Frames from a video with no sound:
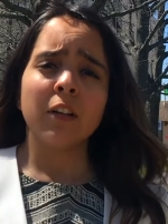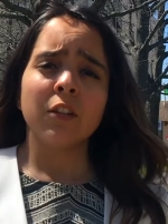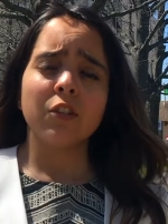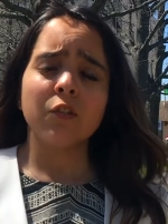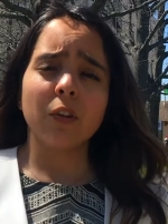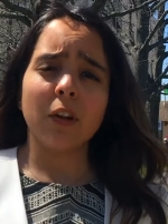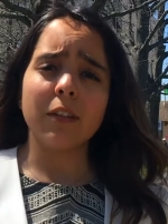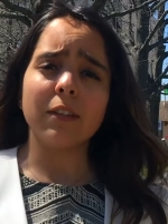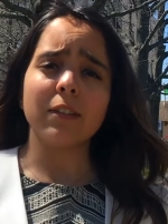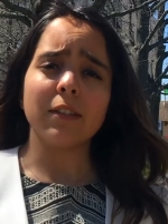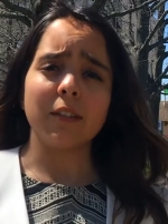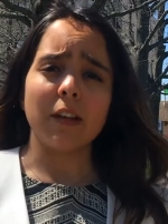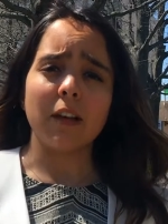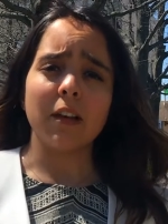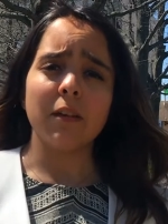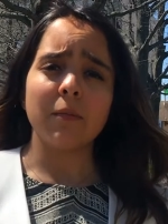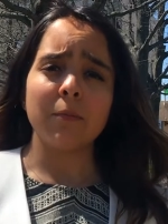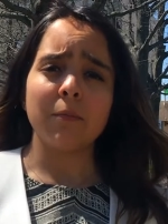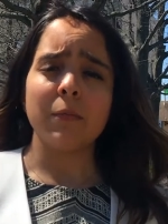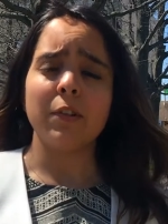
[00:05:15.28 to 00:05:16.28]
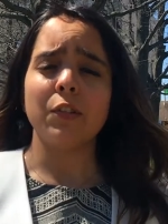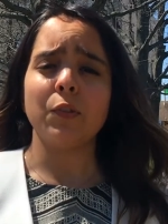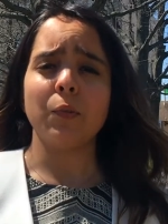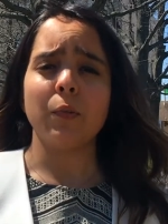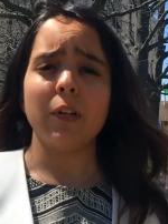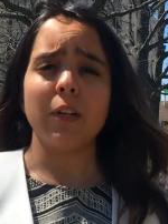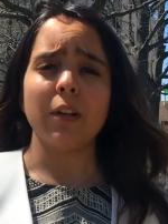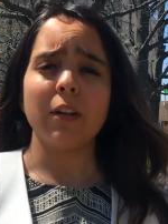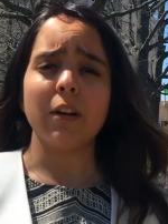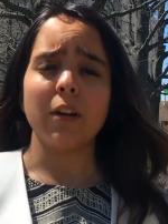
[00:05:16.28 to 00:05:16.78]
transcend
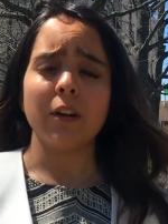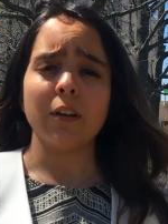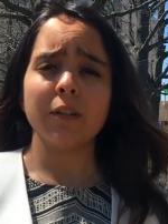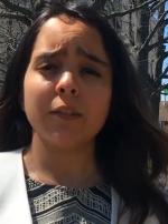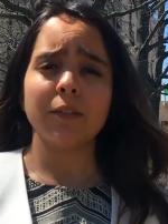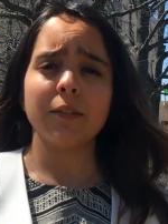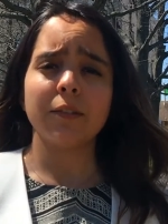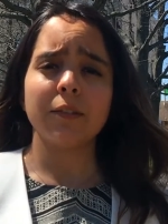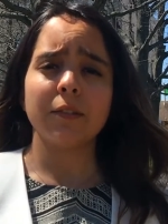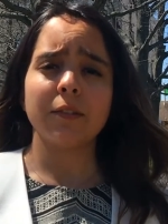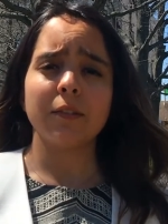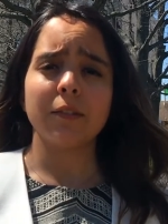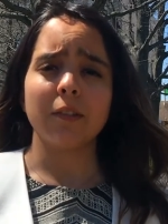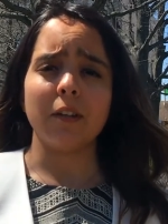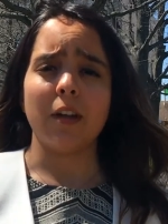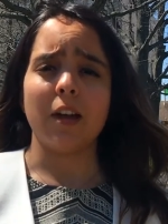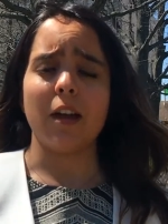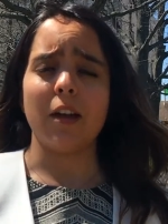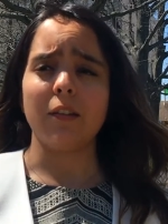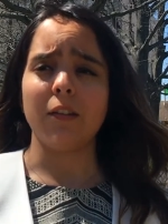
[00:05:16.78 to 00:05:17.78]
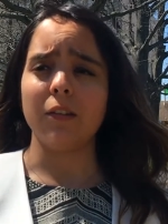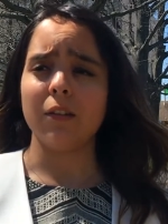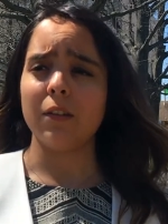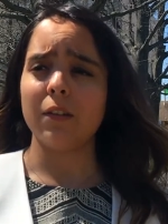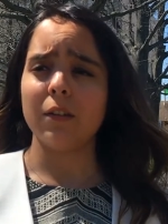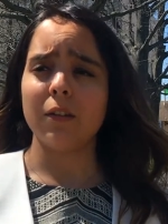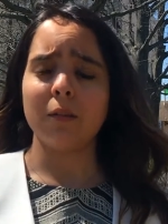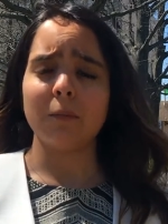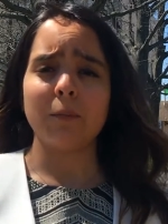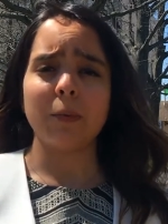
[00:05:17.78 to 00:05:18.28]
between us and
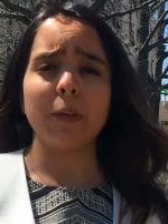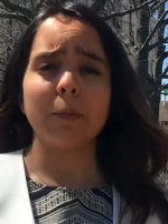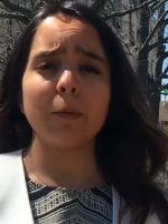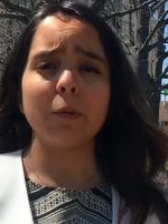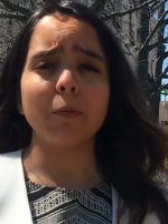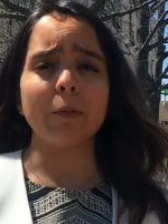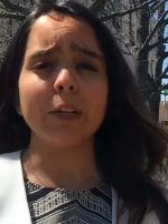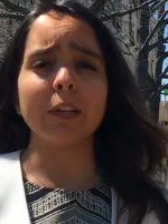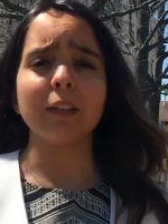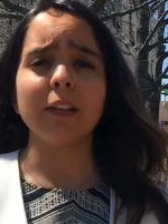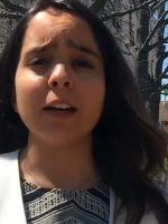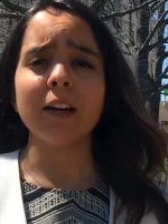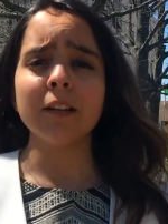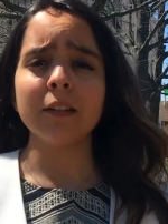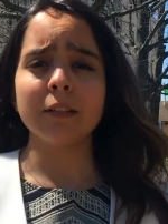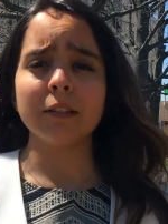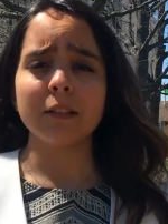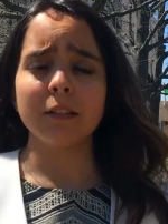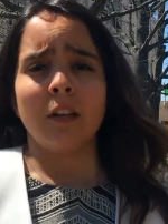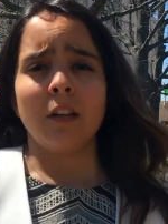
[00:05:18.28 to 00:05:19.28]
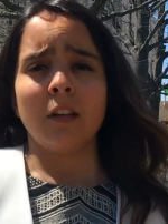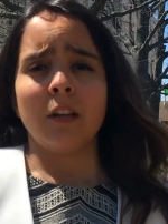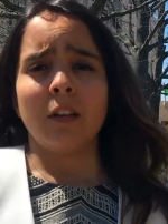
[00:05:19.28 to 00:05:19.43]
the people we elect.